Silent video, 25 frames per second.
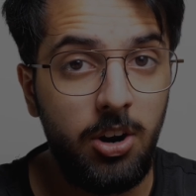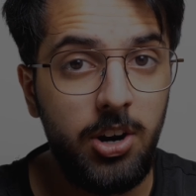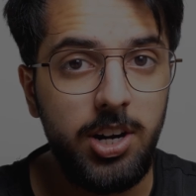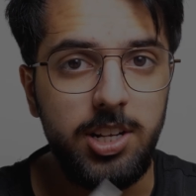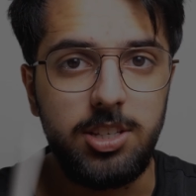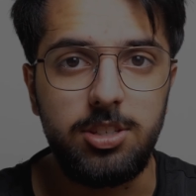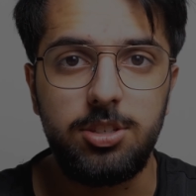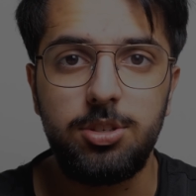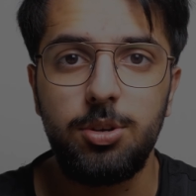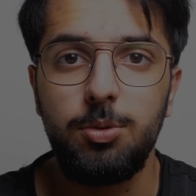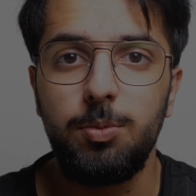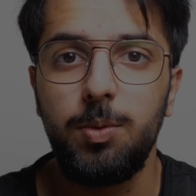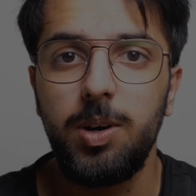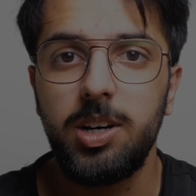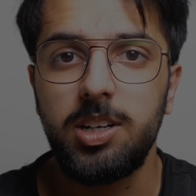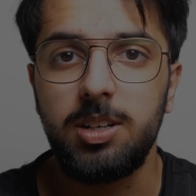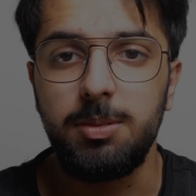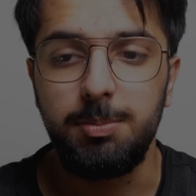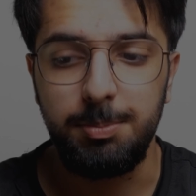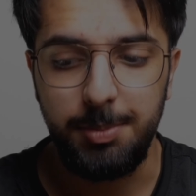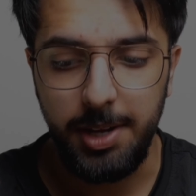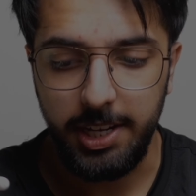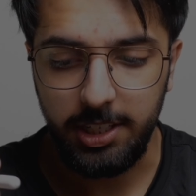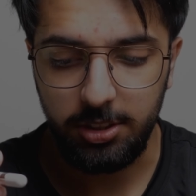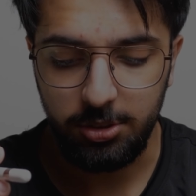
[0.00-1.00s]
Alright, so
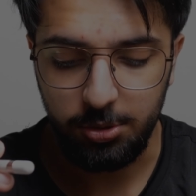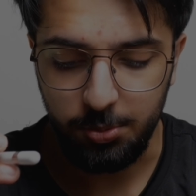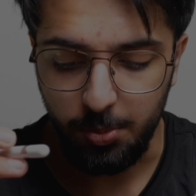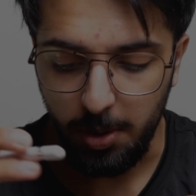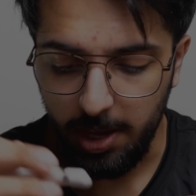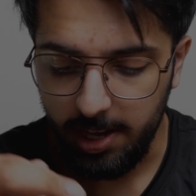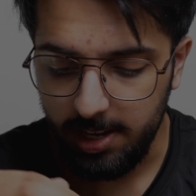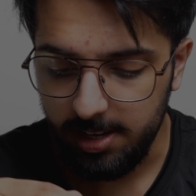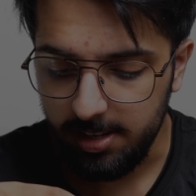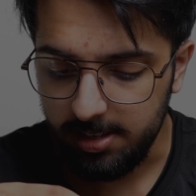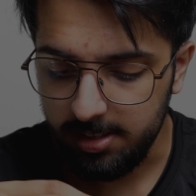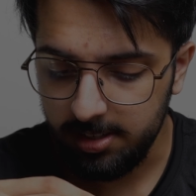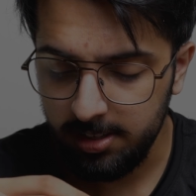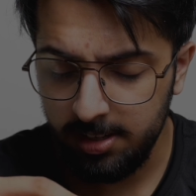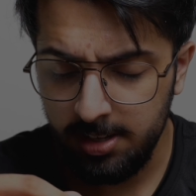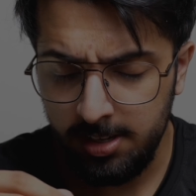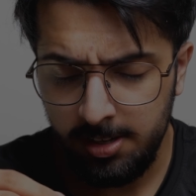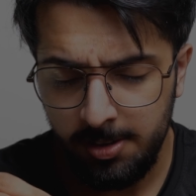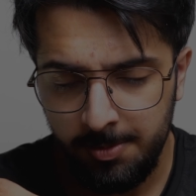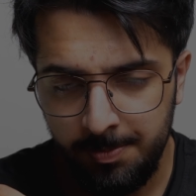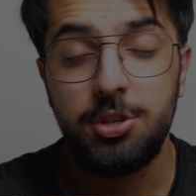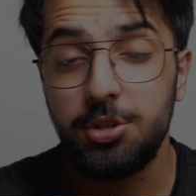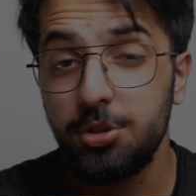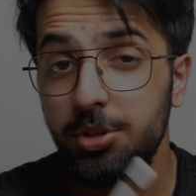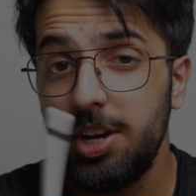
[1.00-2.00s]
welcome back to
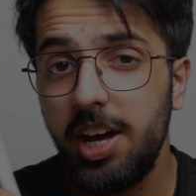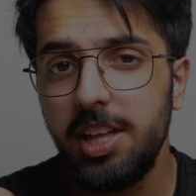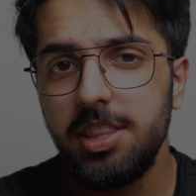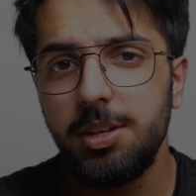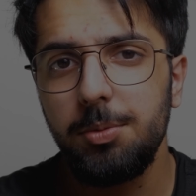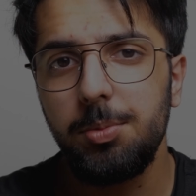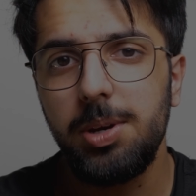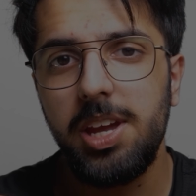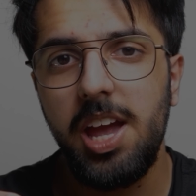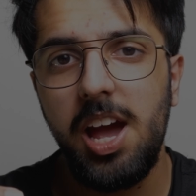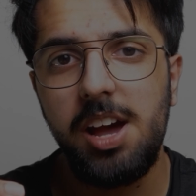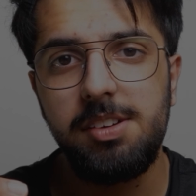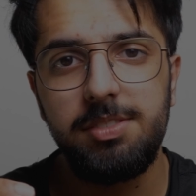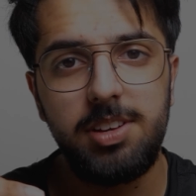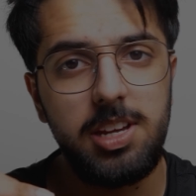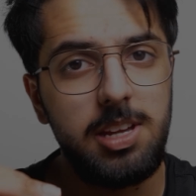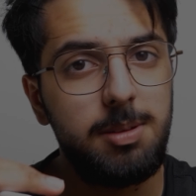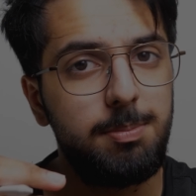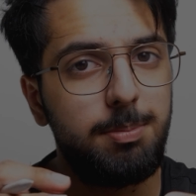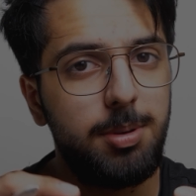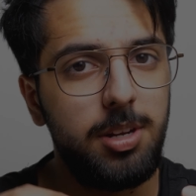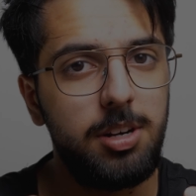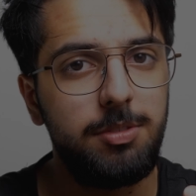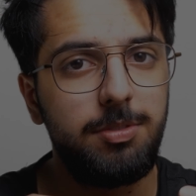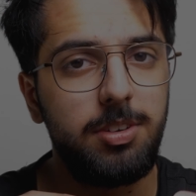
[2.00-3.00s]
AC. So now that we have a
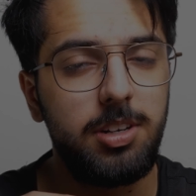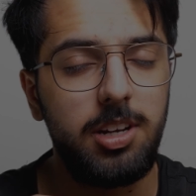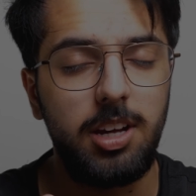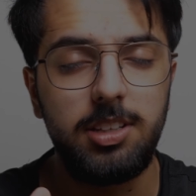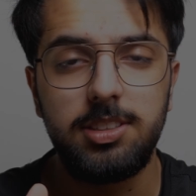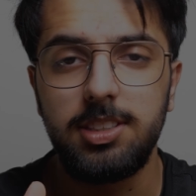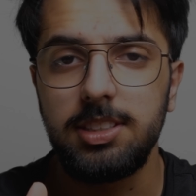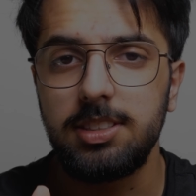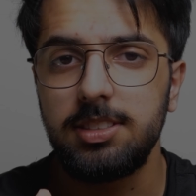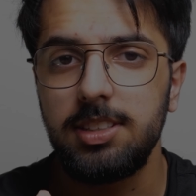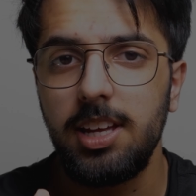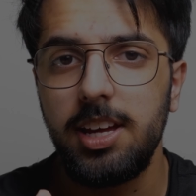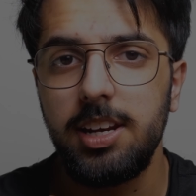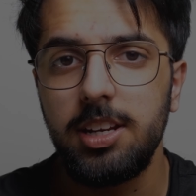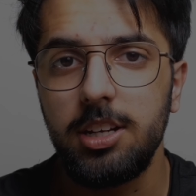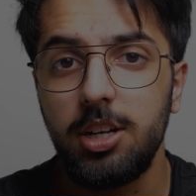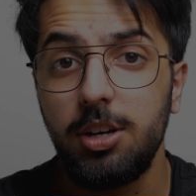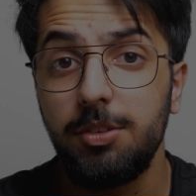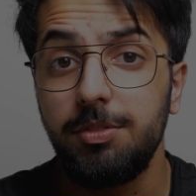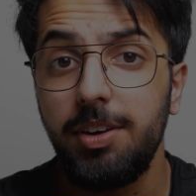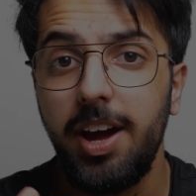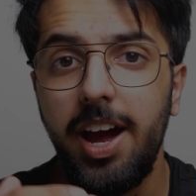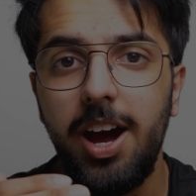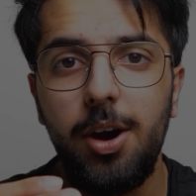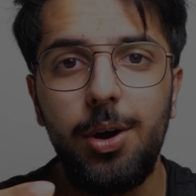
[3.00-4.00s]
bit of an understanding
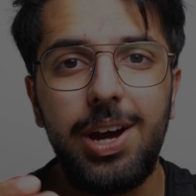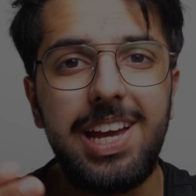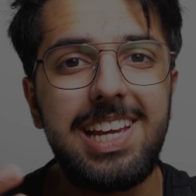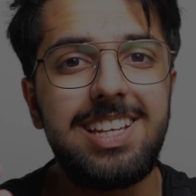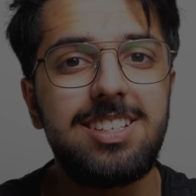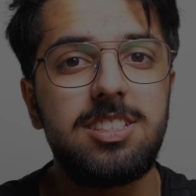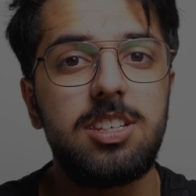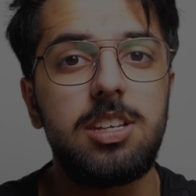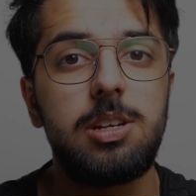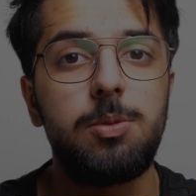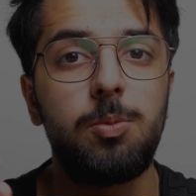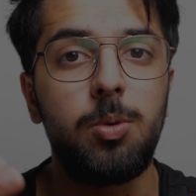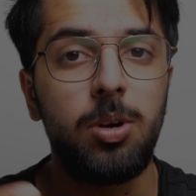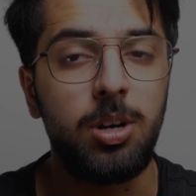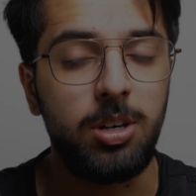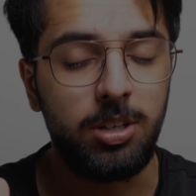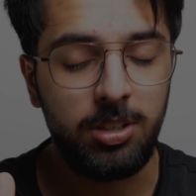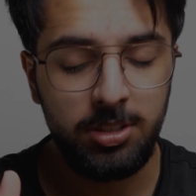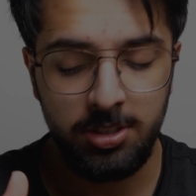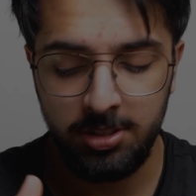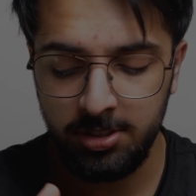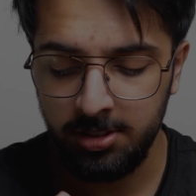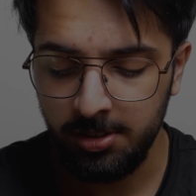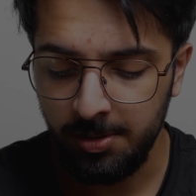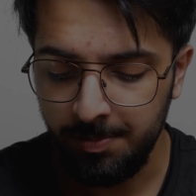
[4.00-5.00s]
of how AC
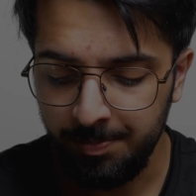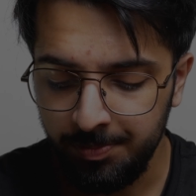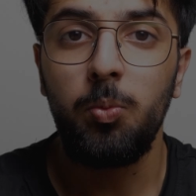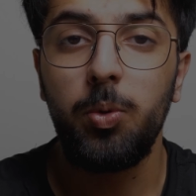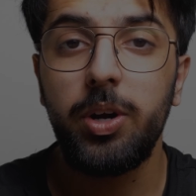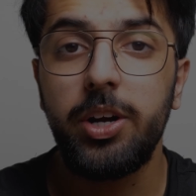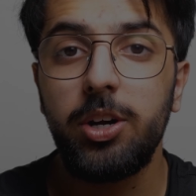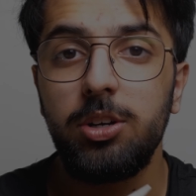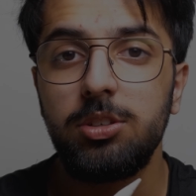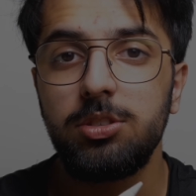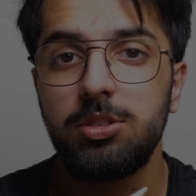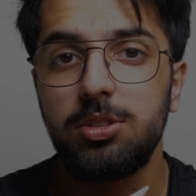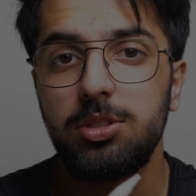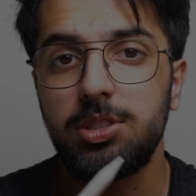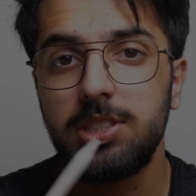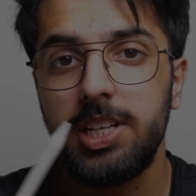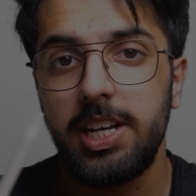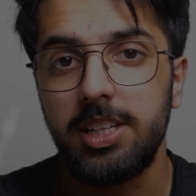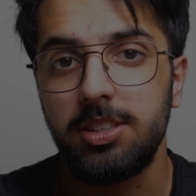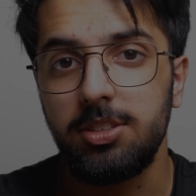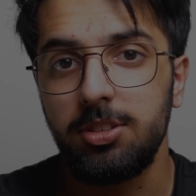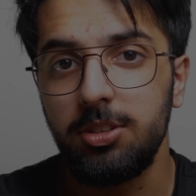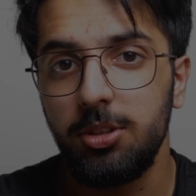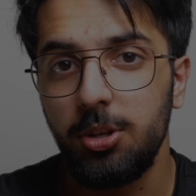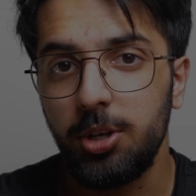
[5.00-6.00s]
works, we're going to
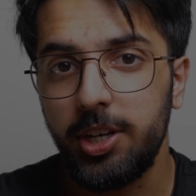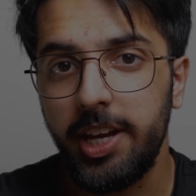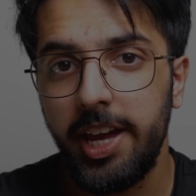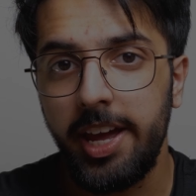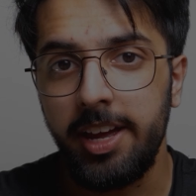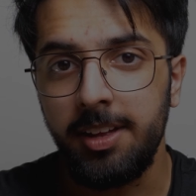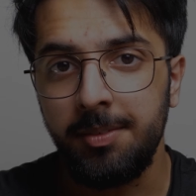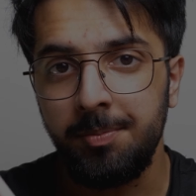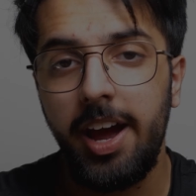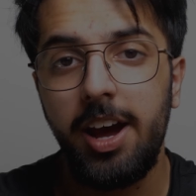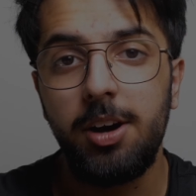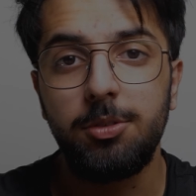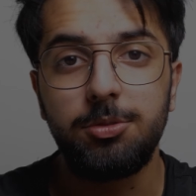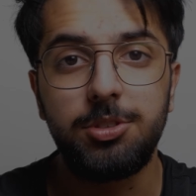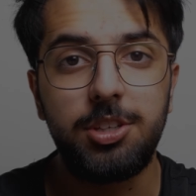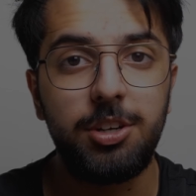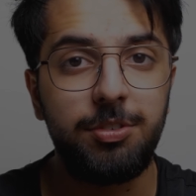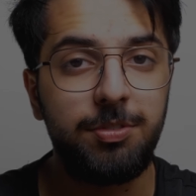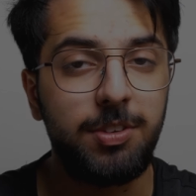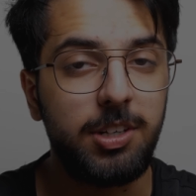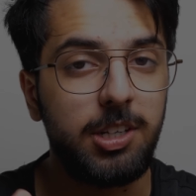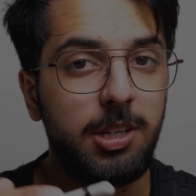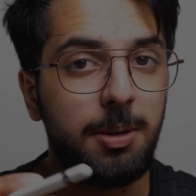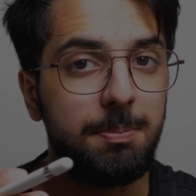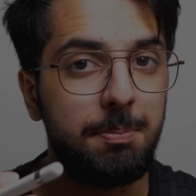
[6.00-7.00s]
start to look at how
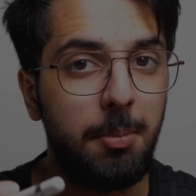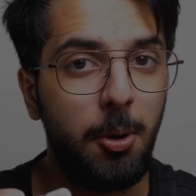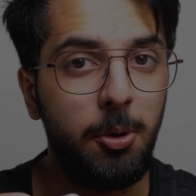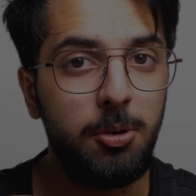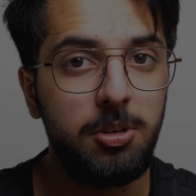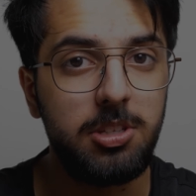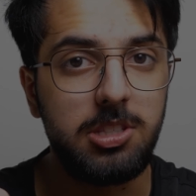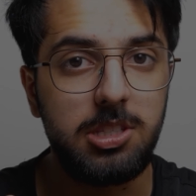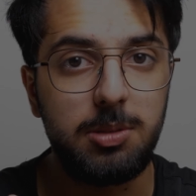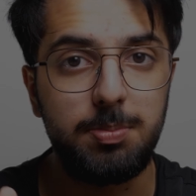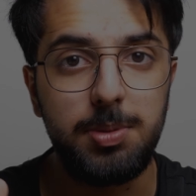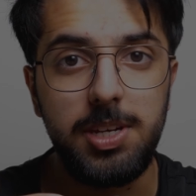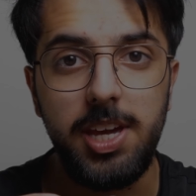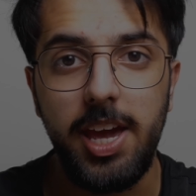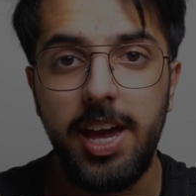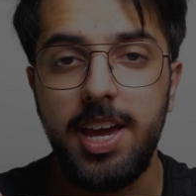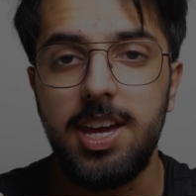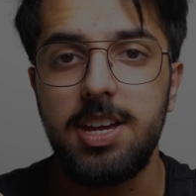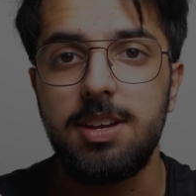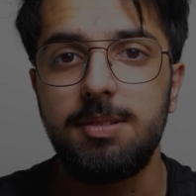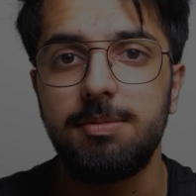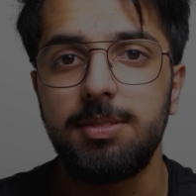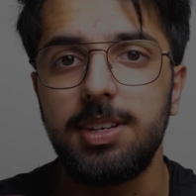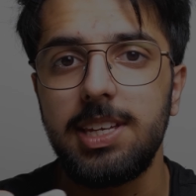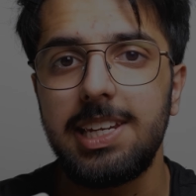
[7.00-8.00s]
different components
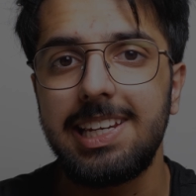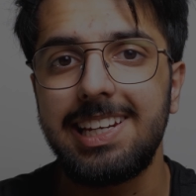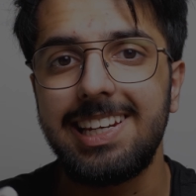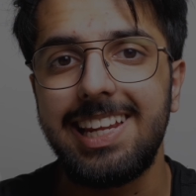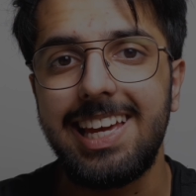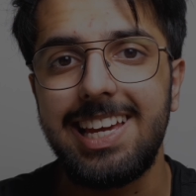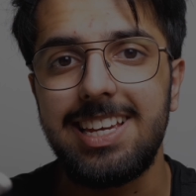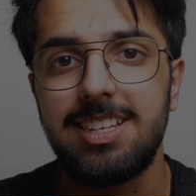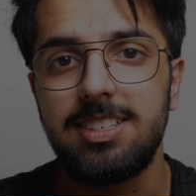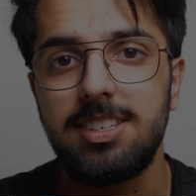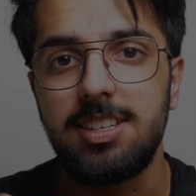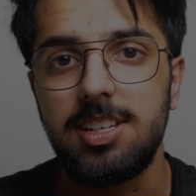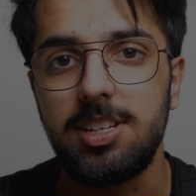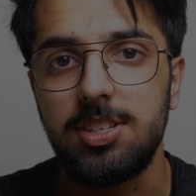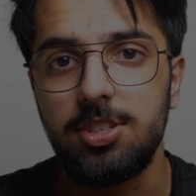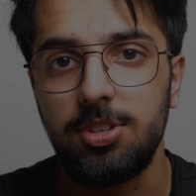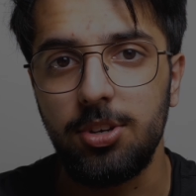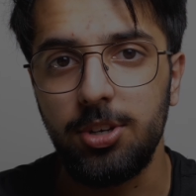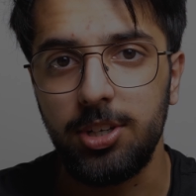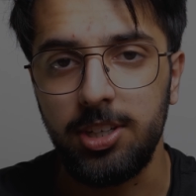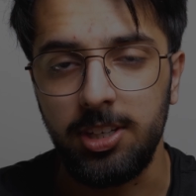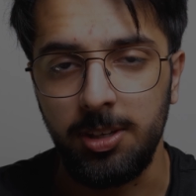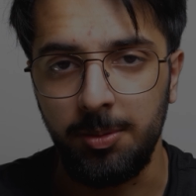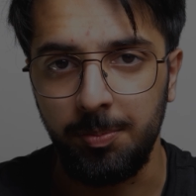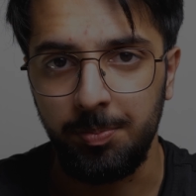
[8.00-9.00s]
behave in an AC
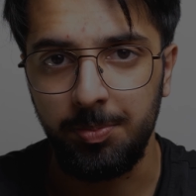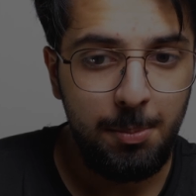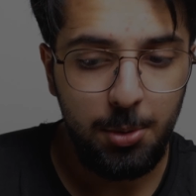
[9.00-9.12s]
circuit.